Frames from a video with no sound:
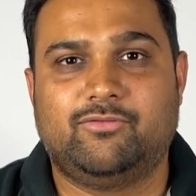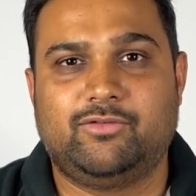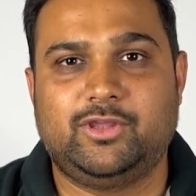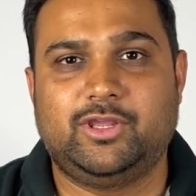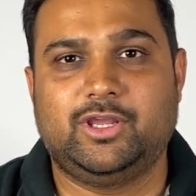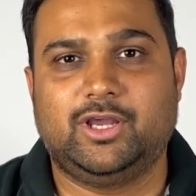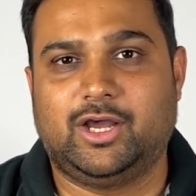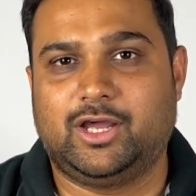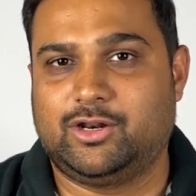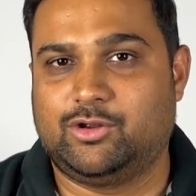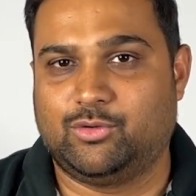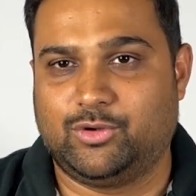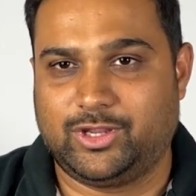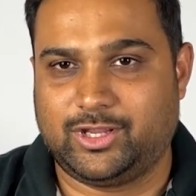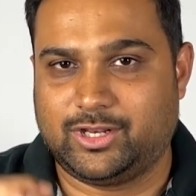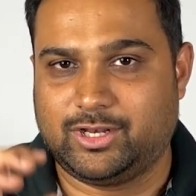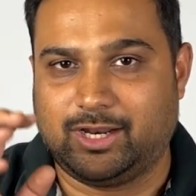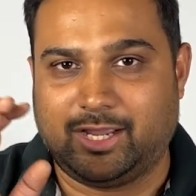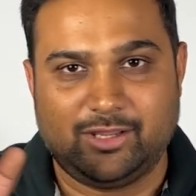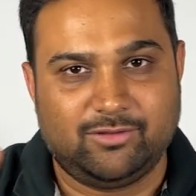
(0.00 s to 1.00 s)
we are
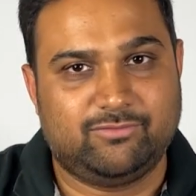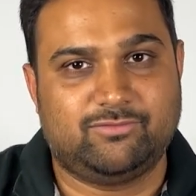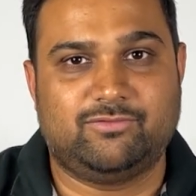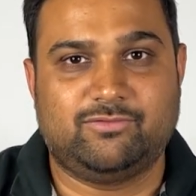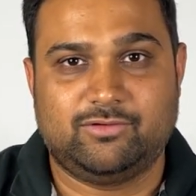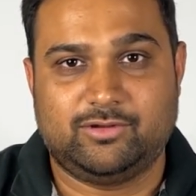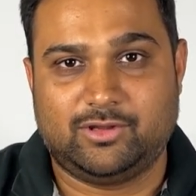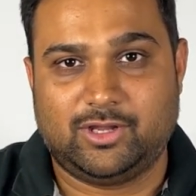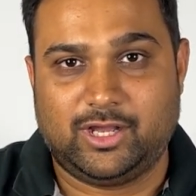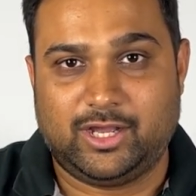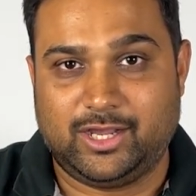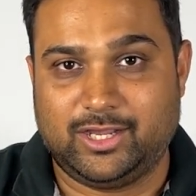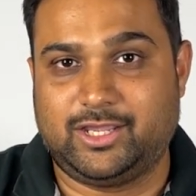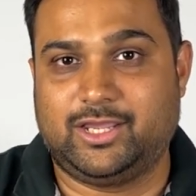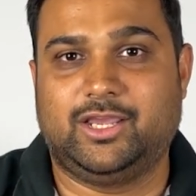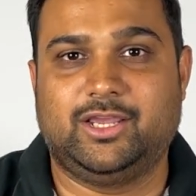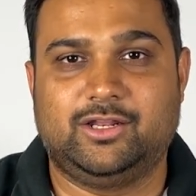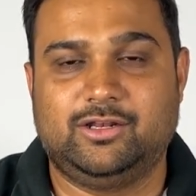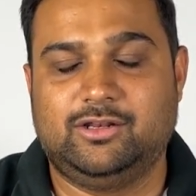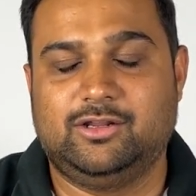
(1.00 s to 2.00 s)
going live
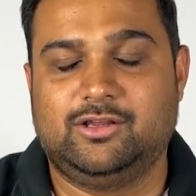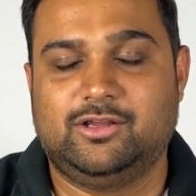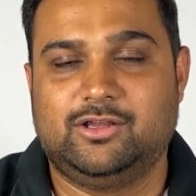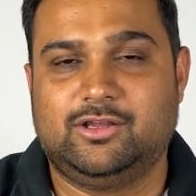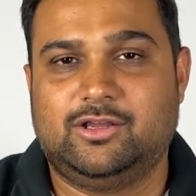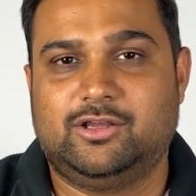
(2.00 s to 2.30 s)
again.